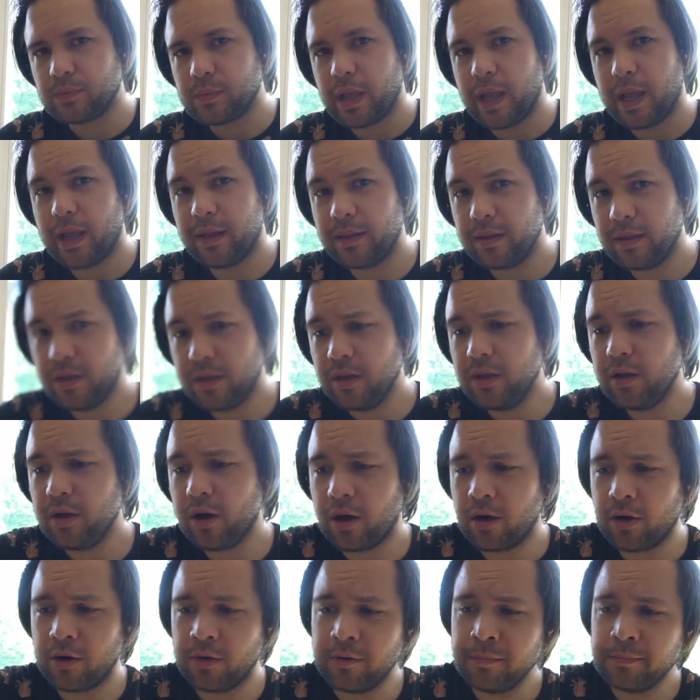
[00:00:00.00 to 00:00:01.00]
At the
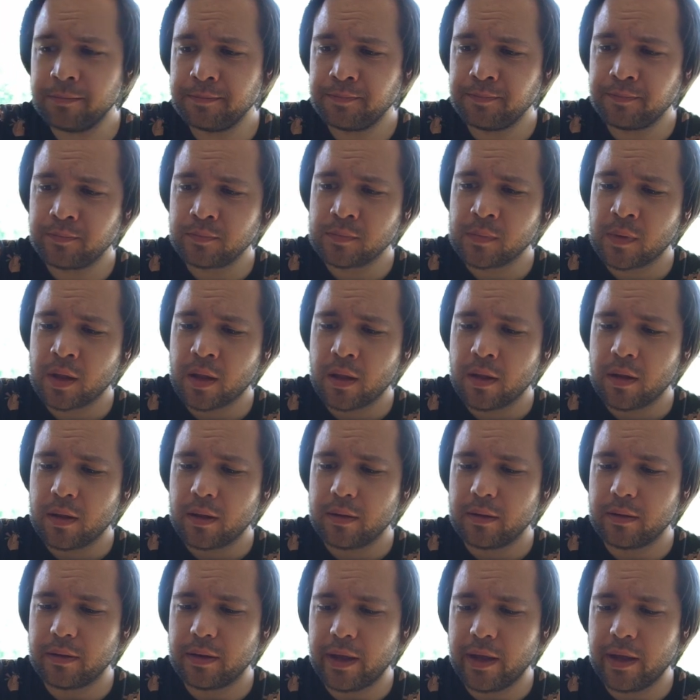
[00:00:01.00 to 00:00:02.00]
ER,
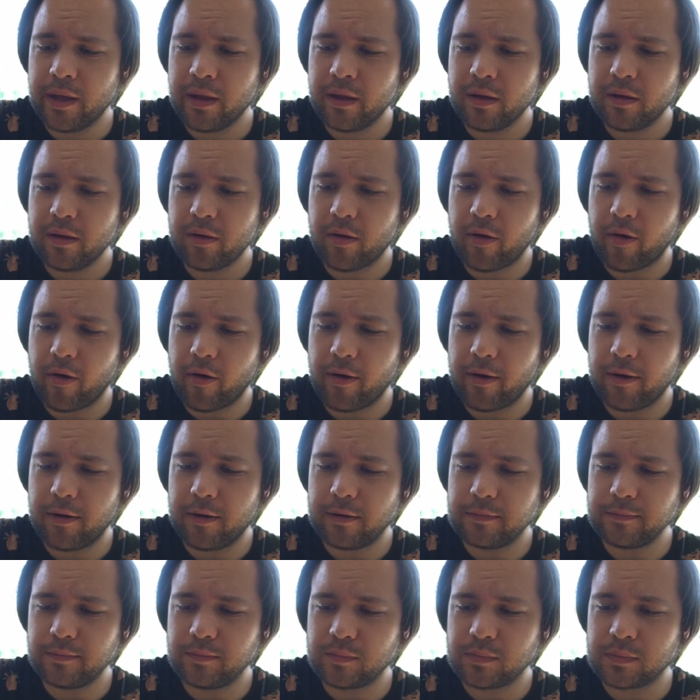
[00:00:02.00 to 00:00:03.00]
they
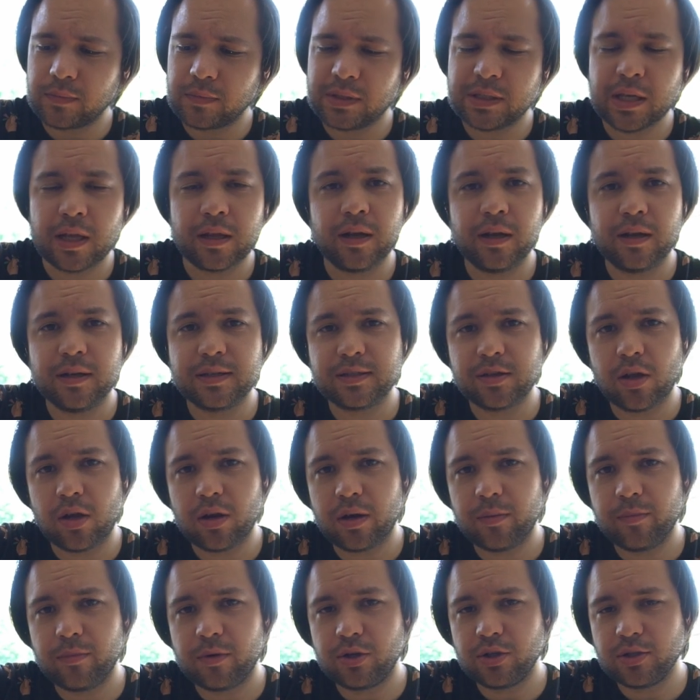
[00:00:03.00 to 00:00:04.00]
um, said that it's
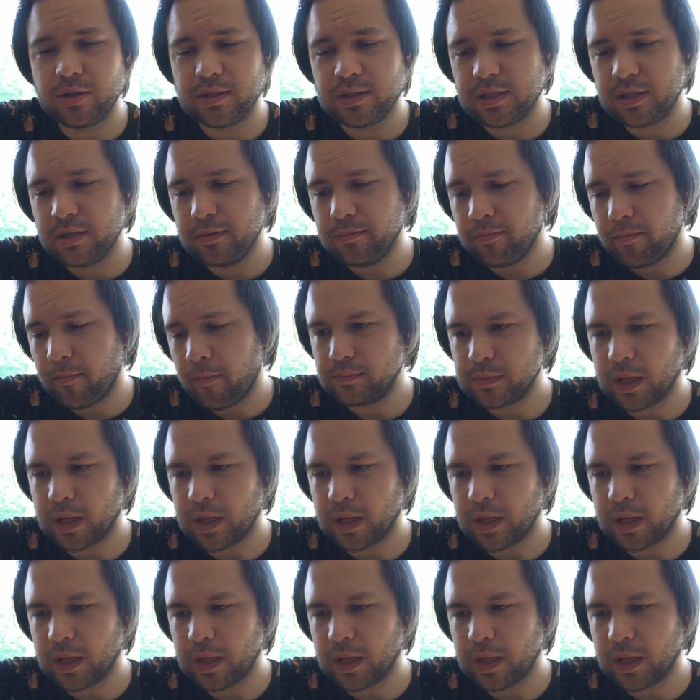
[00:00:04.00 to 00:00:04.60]
not an emergency.